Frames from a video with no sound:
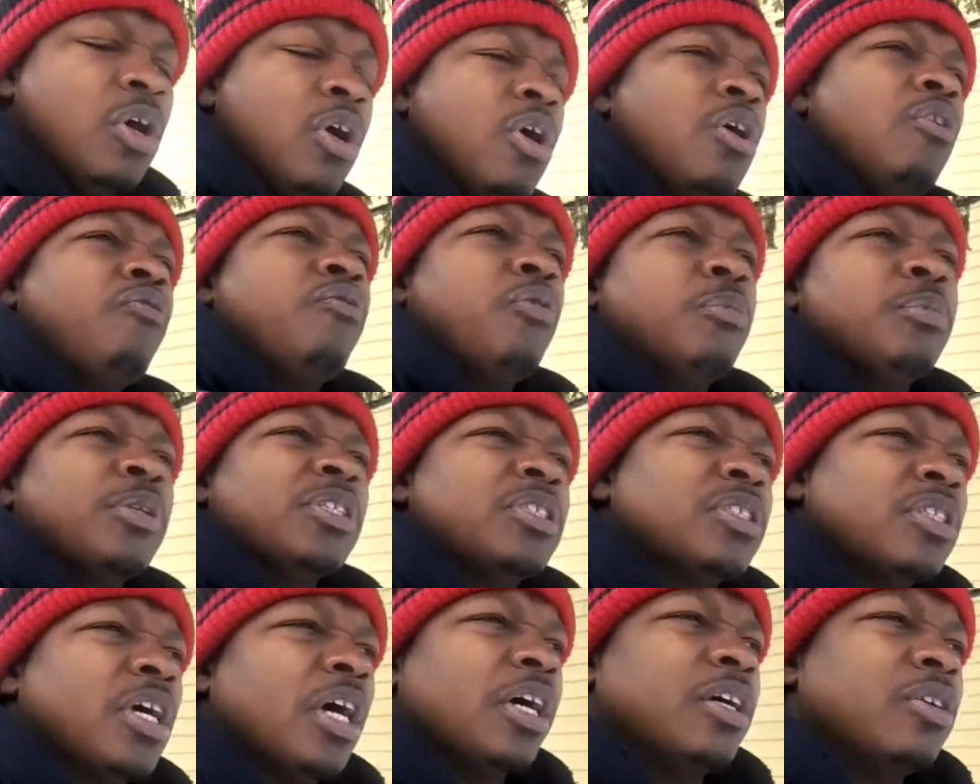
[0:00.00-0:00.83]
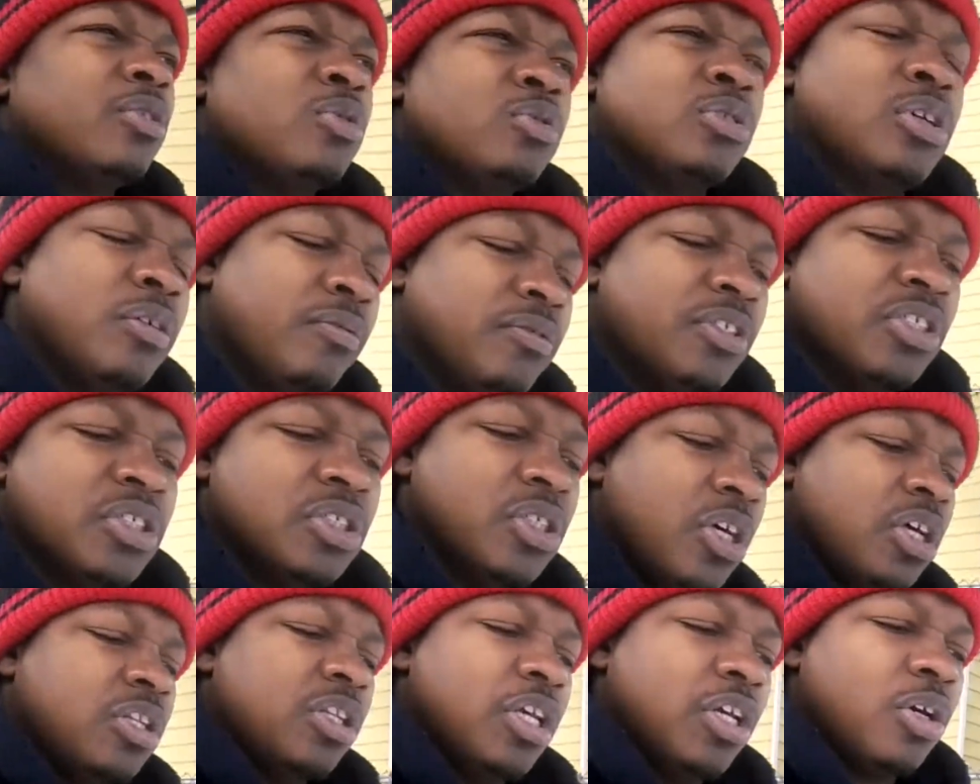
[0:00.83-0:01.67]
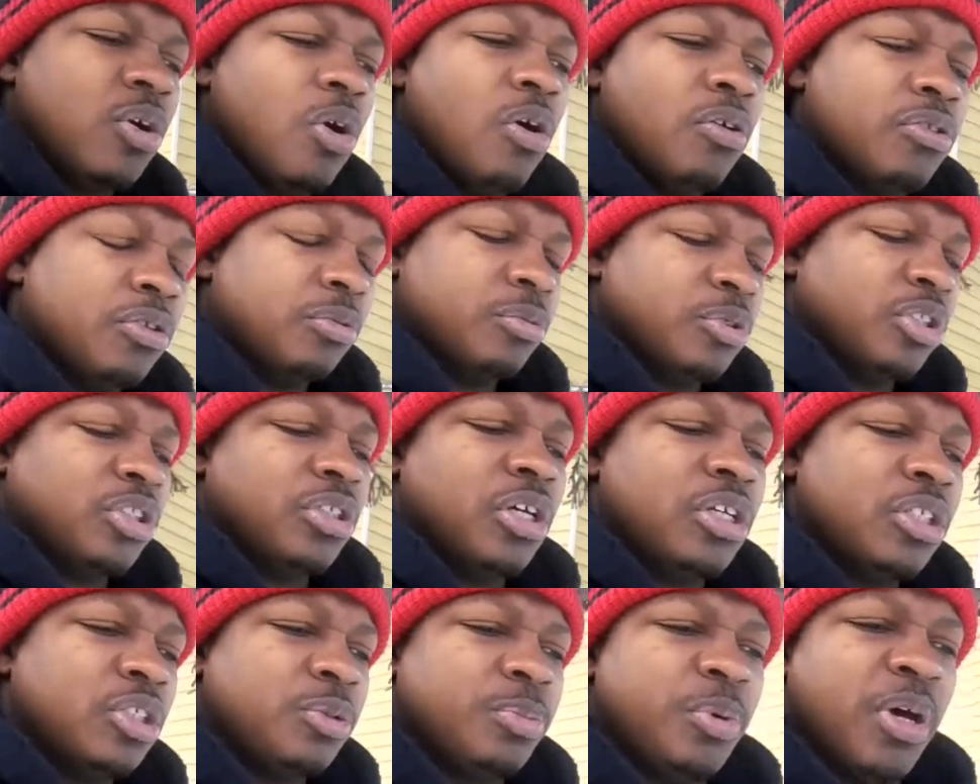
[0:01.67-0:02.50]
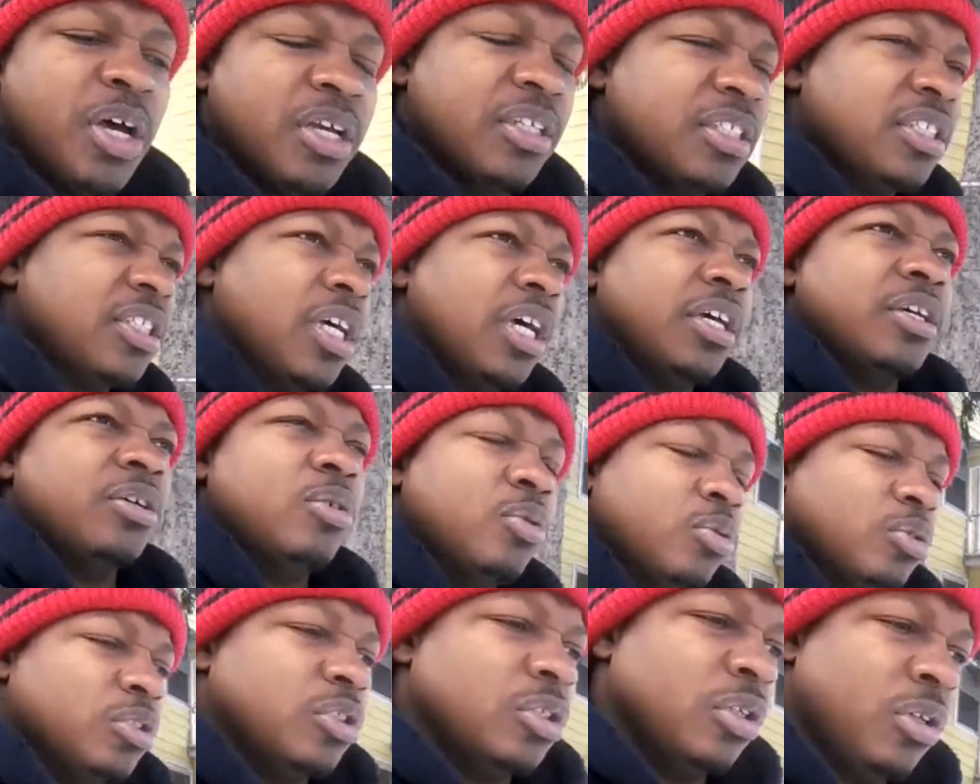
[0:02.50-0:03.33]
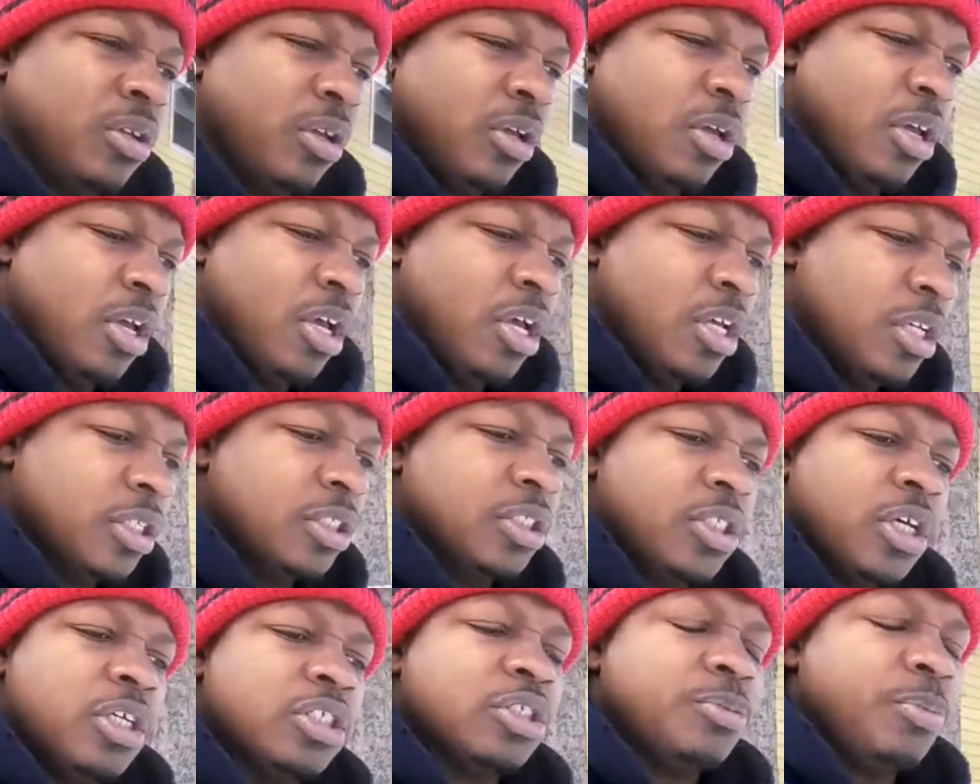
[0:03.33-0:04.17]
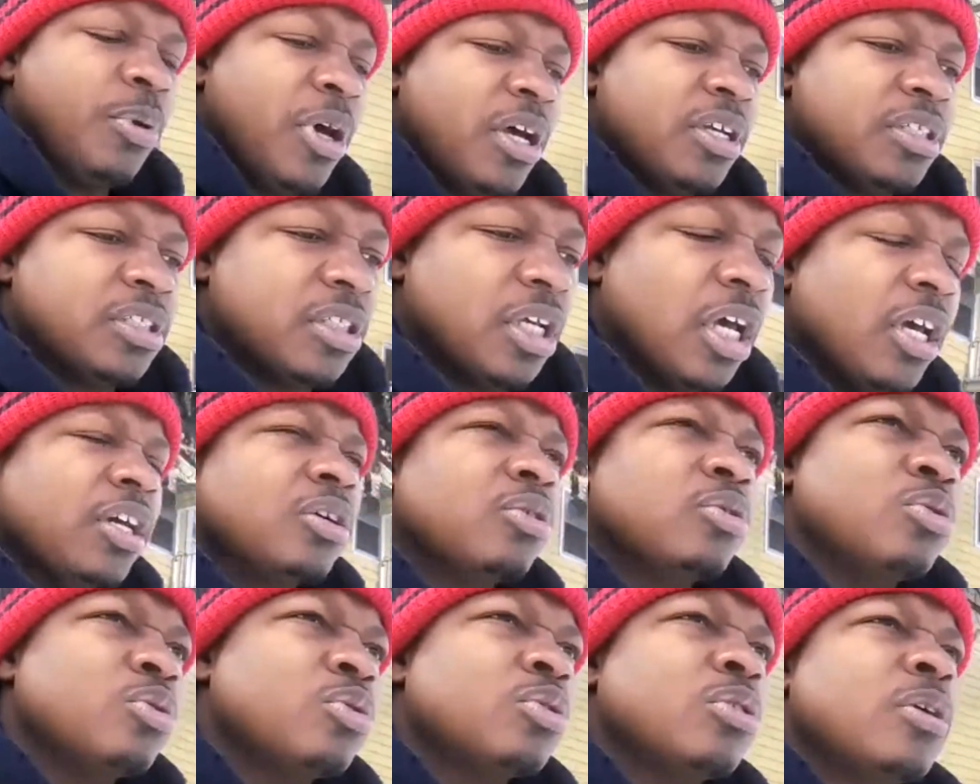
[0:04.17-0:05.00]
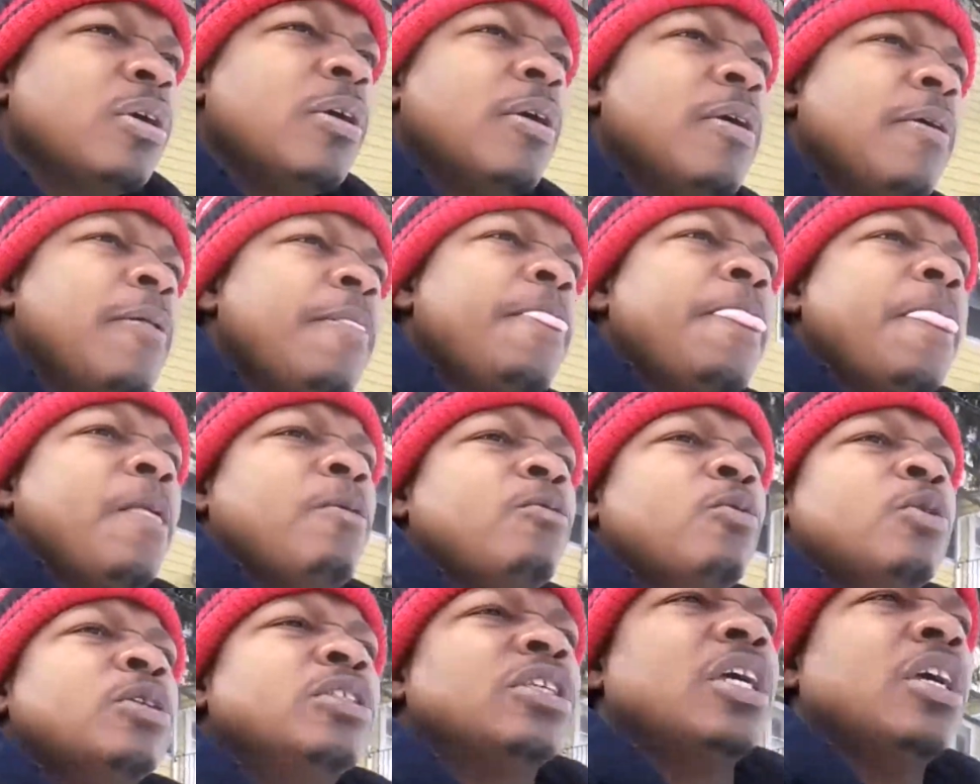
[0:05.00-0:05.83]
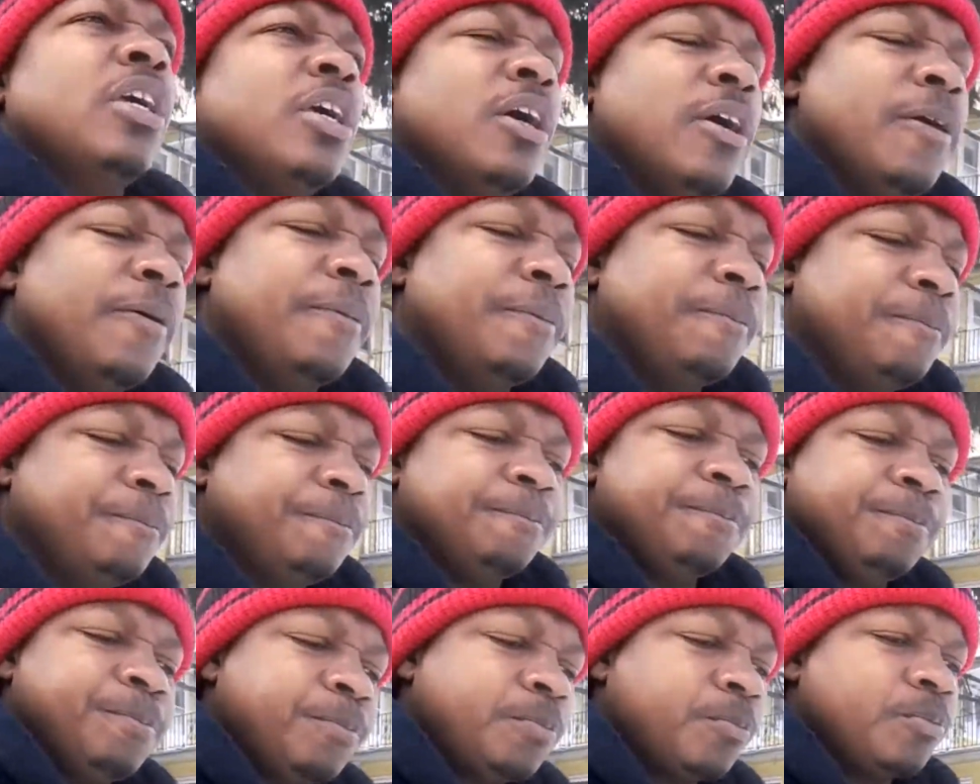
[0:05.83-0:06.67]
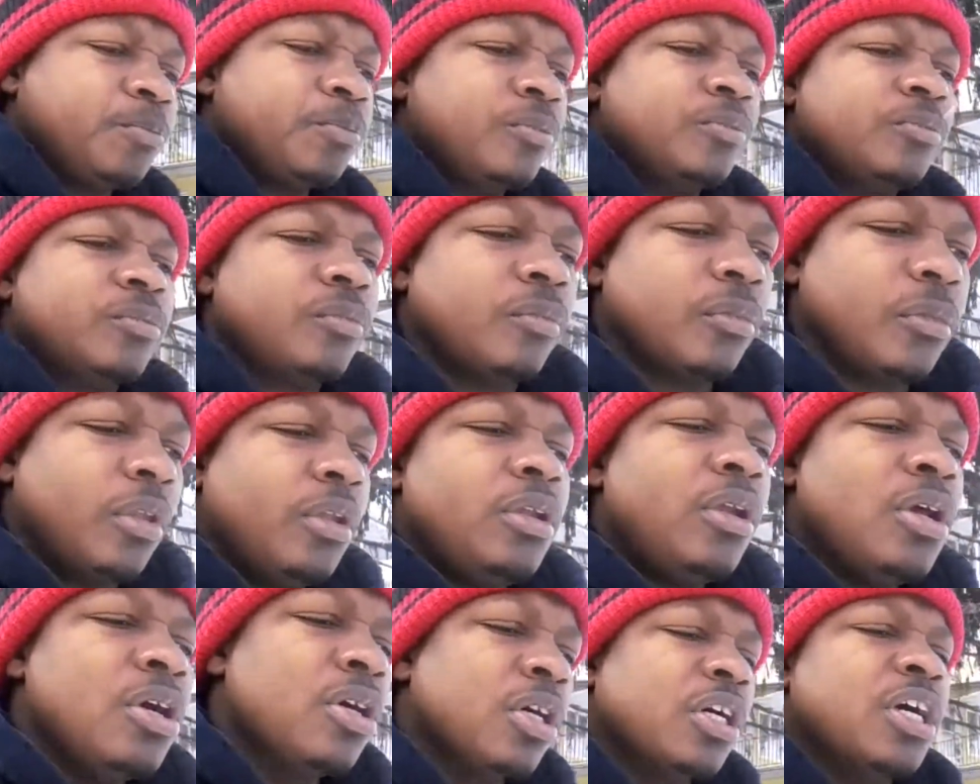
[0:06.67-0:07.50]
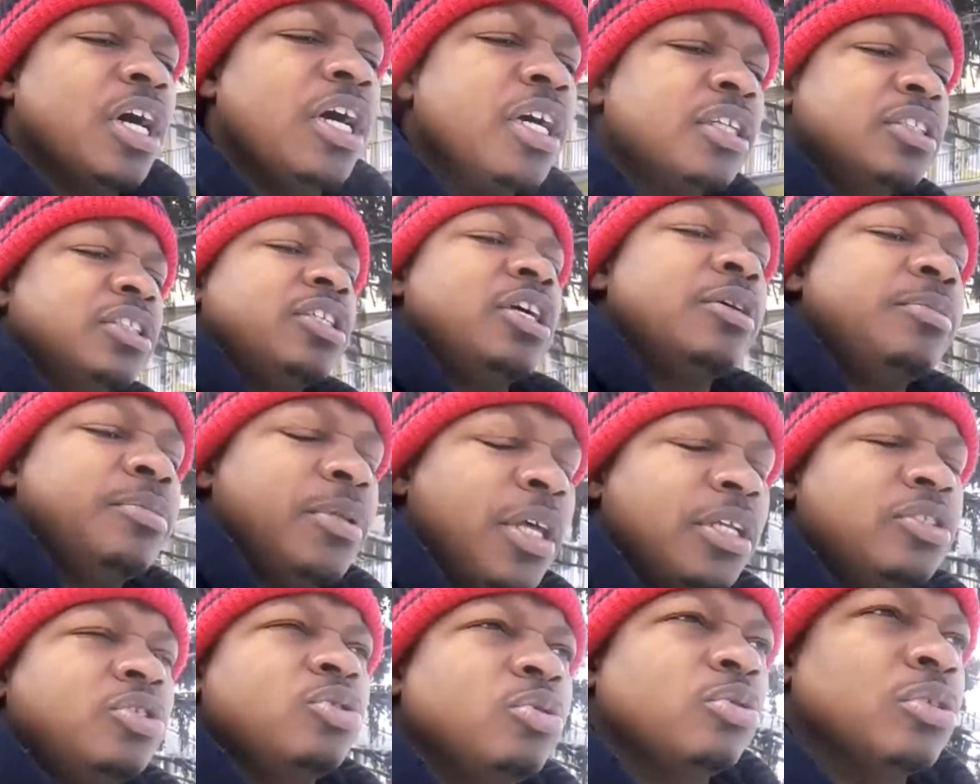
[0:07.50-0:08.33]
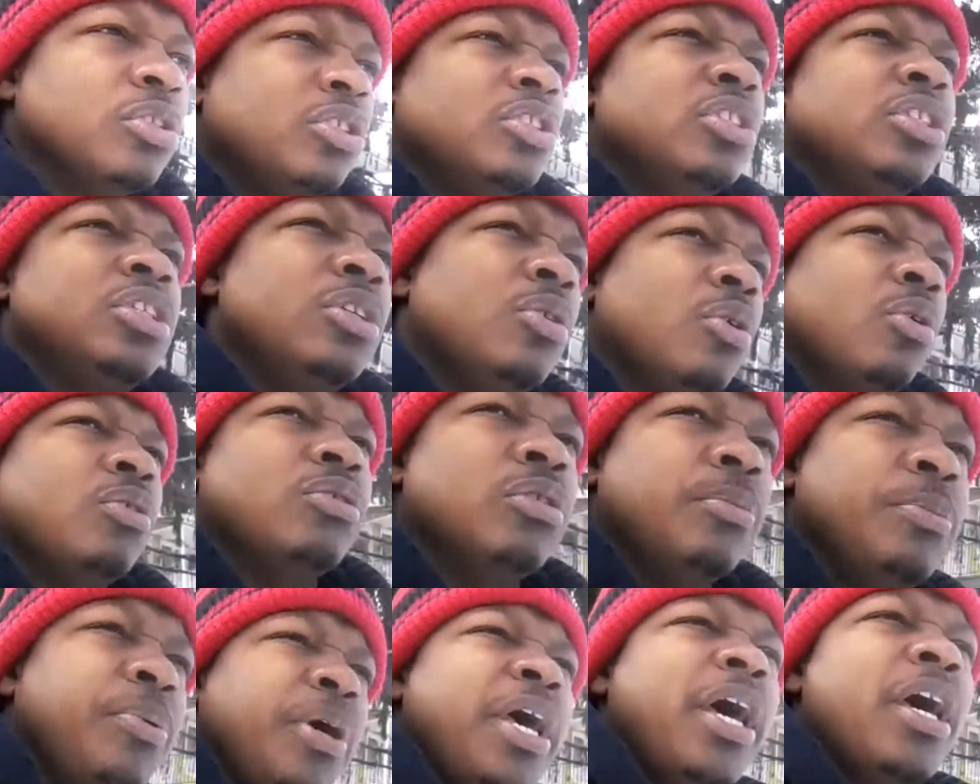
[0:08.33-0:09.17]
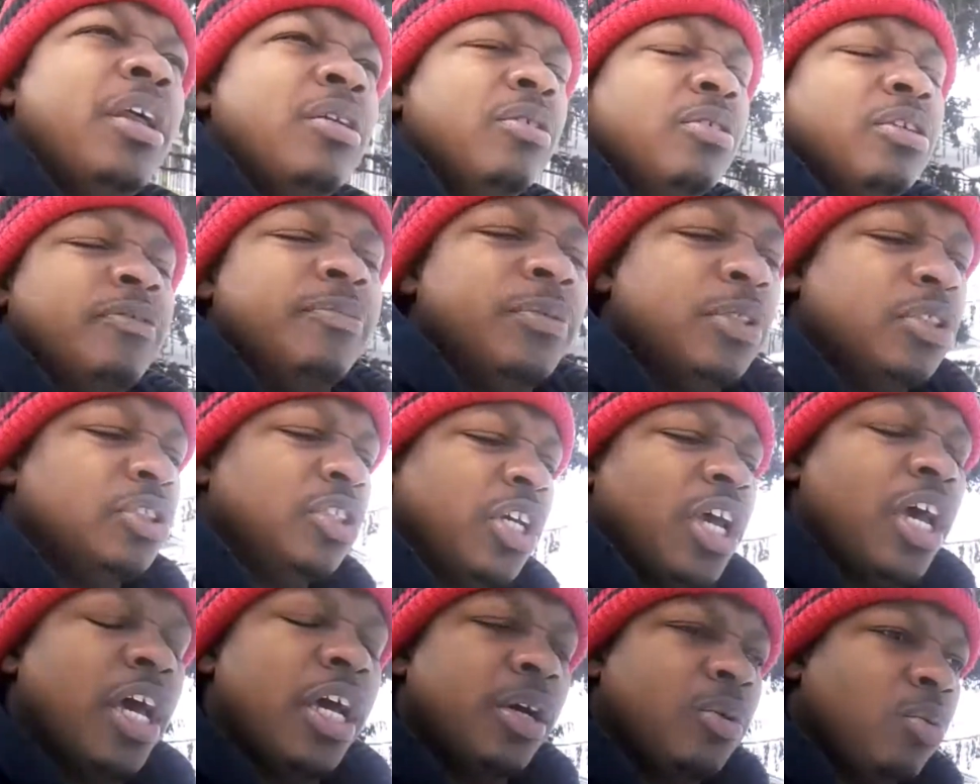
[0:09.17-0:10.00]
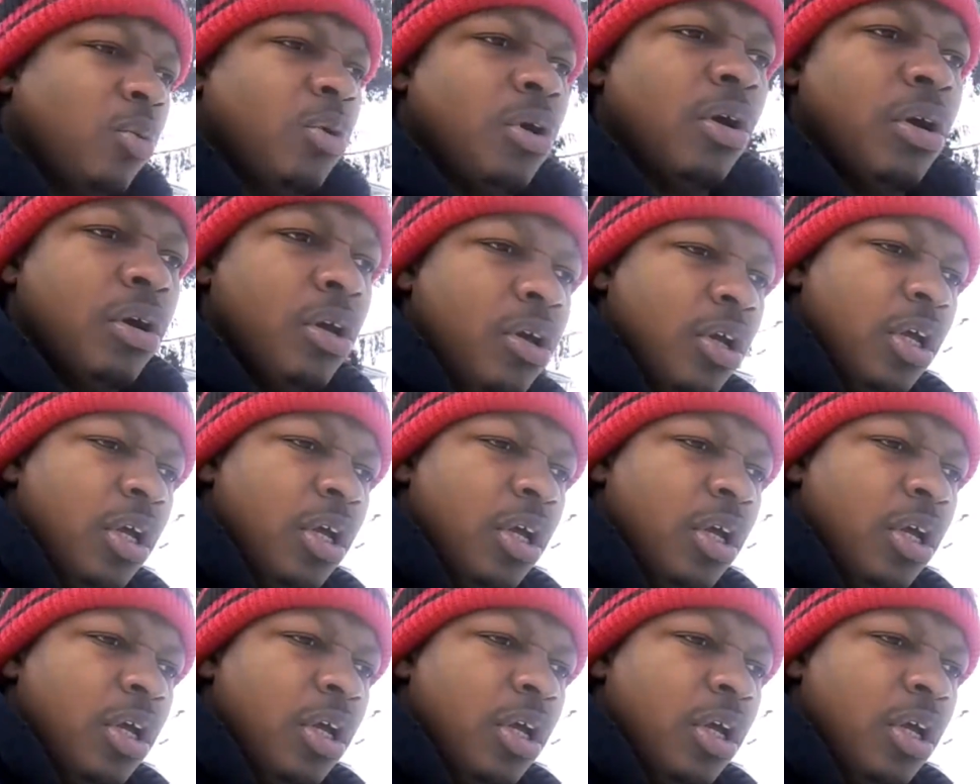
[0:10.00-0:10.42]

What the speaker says: from the cycles of the sun. They call them sunspot cycles. Sunspot cycles was a concept that you could see on the pattern of a jaguar.